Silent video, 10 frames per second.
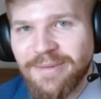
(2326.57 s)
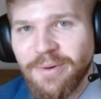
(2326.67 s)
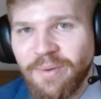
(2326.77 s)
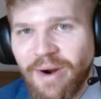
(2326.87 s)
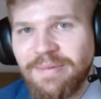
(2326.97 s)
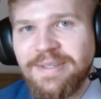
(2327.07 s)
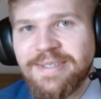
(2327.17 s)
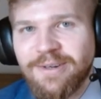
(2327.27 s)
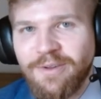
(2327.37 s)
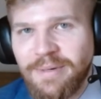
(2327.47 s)
the
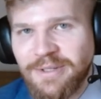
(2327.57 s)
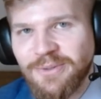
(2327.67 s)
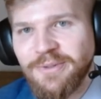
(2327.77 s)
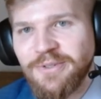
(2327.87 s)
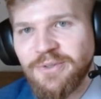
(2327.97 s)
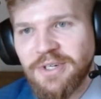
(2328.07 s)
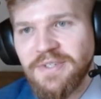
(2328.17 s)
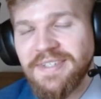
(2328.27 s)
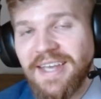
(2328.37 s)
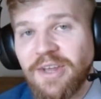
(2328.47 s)
requirements and the ministerial
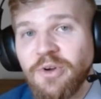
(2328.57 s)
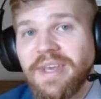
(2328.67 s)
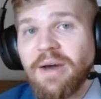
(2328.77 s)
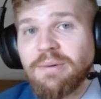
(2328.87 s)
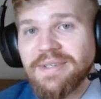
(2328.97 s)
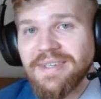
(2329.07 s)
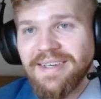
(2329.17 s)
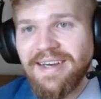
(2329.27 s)
instructions, it could count.